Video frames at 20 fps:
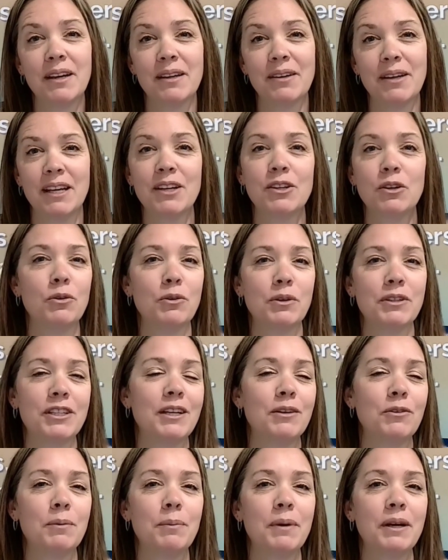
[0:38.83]
Then you'll
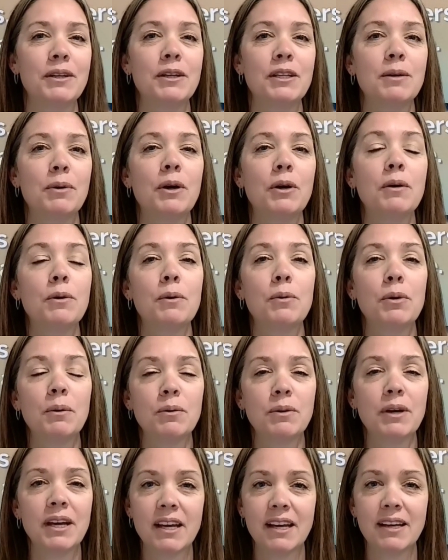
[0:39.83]
receive a monthly bill from your
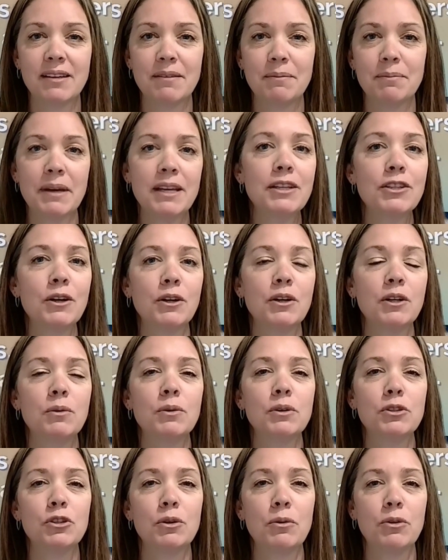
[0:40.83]
plan based on your
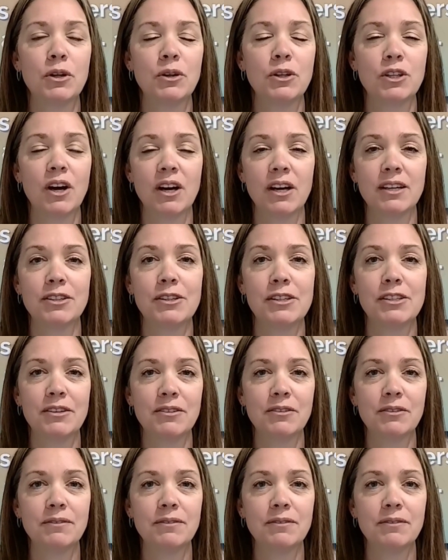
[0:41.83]
prescription costs.